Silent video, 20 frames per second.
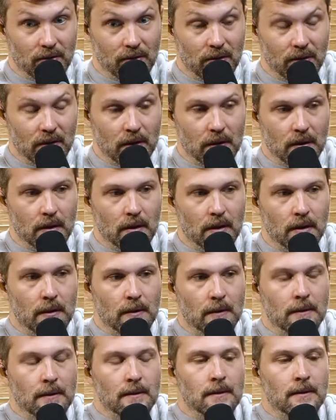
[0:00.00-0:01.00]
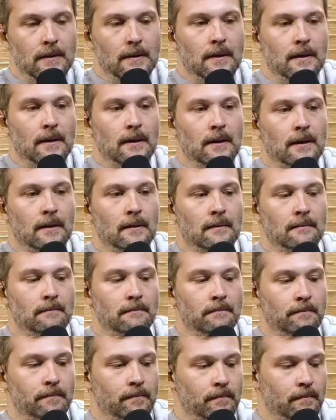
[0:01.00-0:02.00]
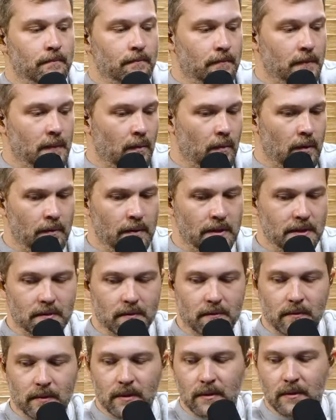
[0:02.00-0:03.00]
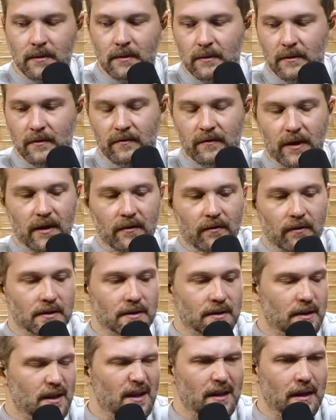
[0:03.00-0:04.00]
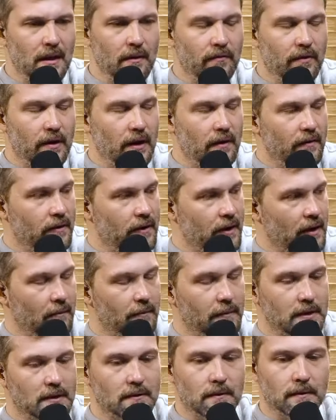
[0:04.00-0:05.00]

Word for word: Right. Um, am I missing one? The five ones did I name five? I think I missed yeah.